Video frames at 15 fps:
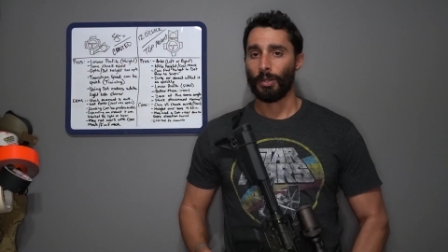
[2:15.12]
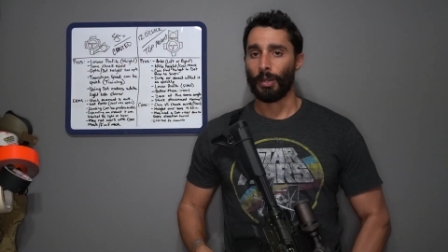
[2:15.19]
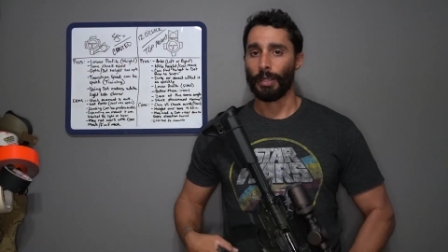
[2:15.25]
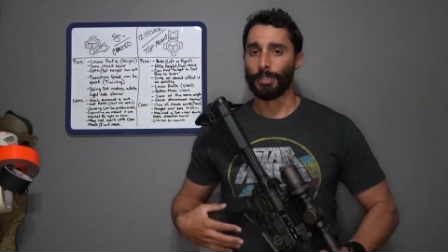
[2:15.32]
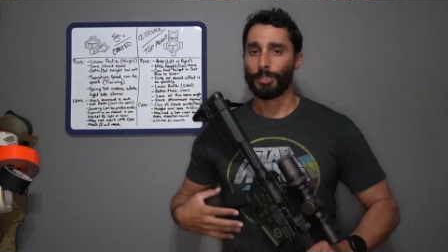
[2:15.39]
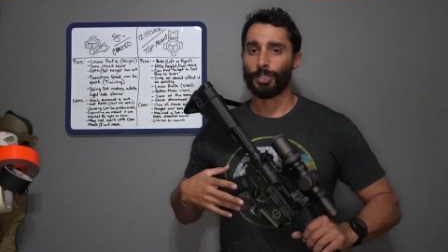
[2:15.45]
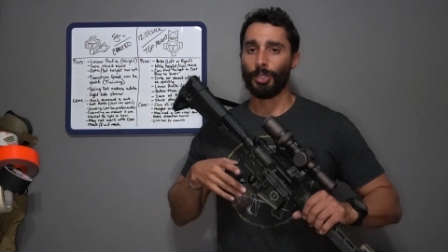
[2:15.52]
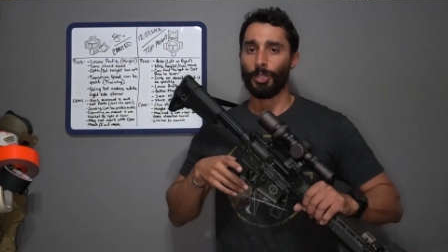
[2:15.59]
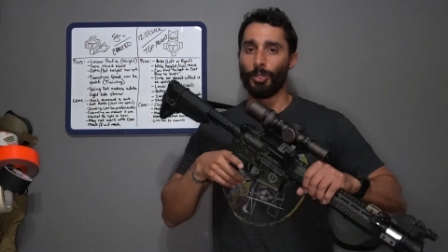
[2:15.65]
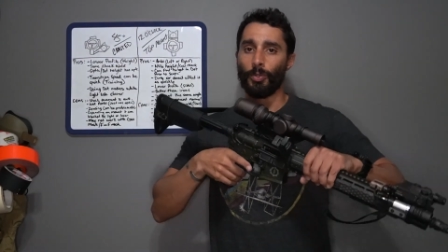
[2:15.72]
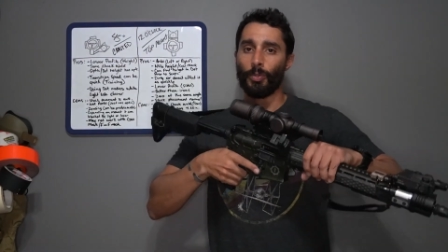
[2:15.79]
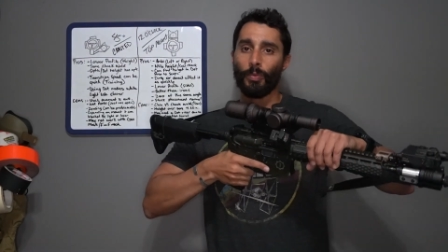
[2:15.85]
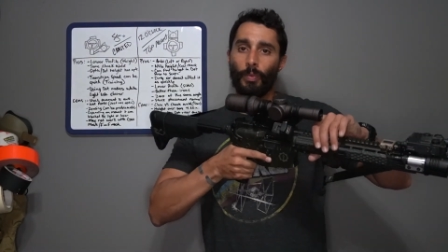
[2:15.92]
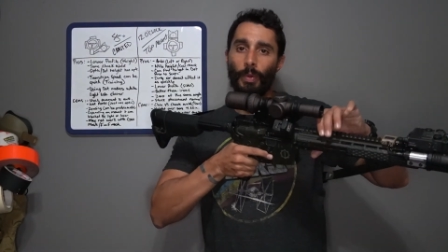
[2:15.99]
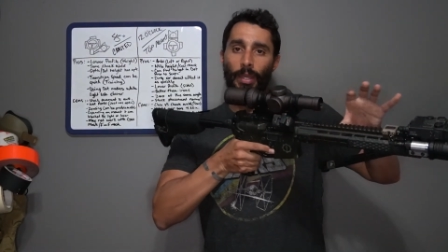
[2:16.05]
right?
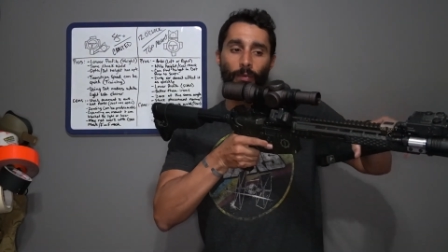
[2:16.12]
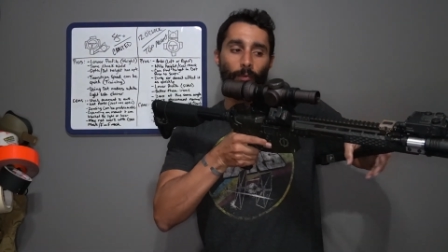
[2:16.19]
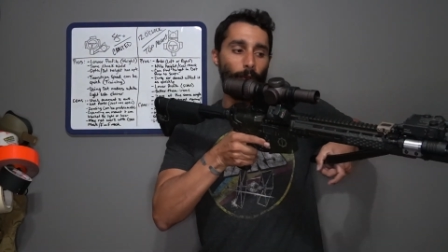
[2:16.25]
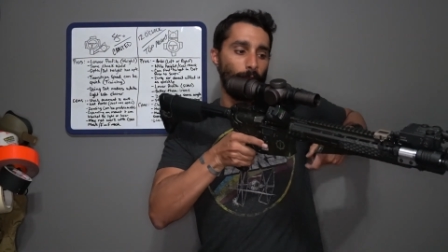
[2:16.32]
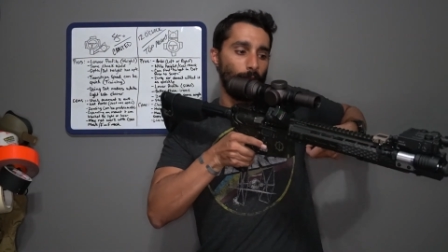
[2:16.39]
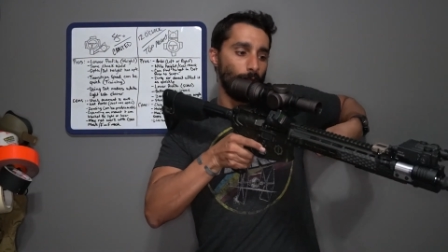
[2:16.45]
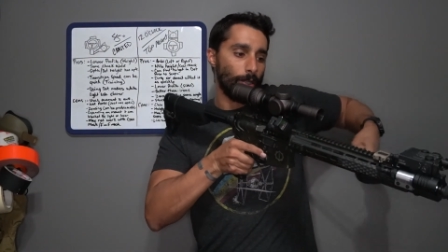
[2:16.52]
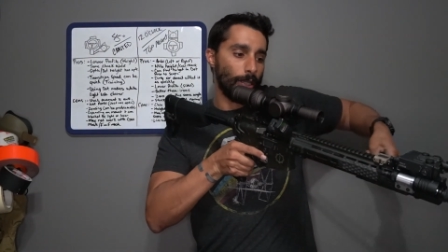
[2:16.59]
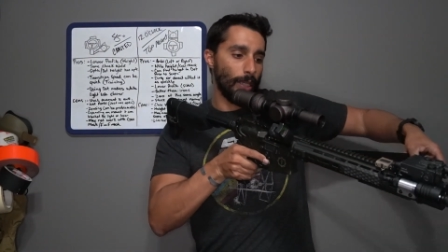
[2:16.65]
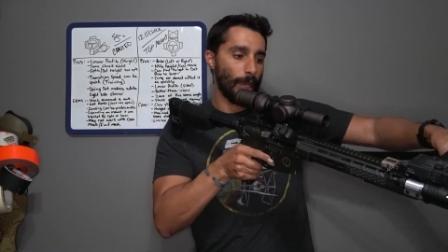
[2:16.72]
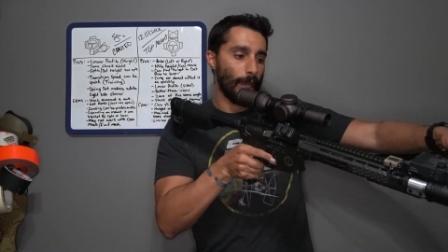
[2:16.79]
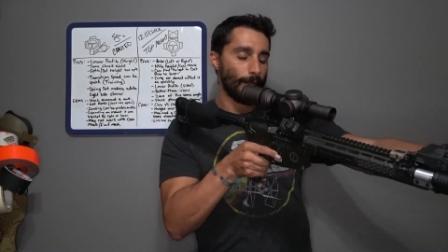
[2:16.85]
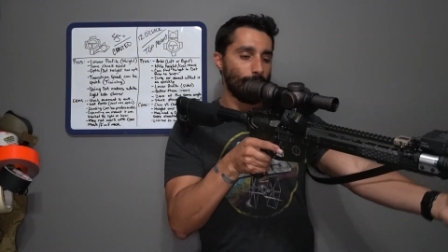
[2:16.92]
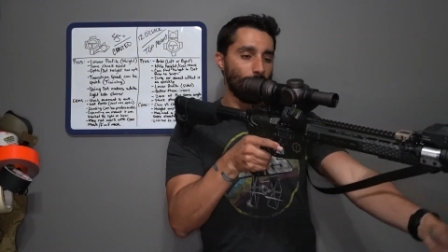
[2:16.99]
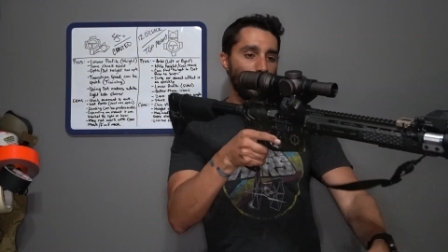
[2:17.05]
So when looking
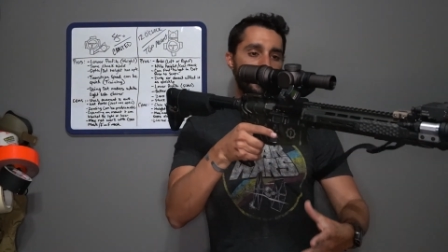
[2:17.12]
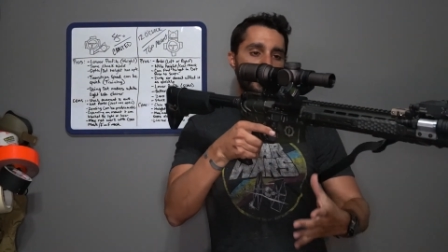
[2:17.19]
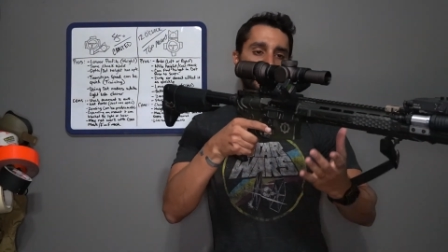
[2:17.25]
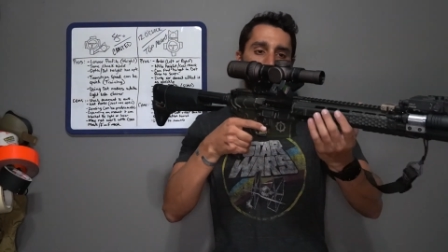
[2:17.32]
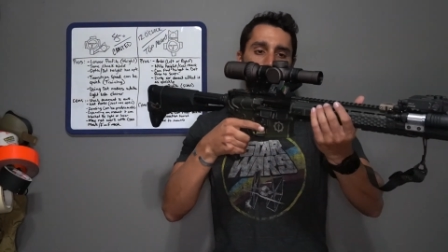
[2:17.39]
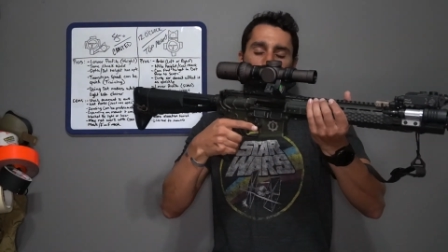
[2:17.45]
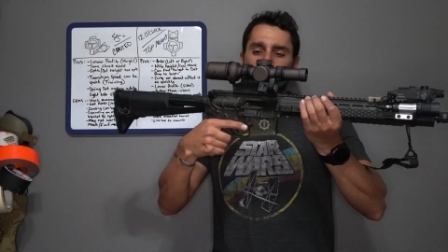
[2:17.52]
at this,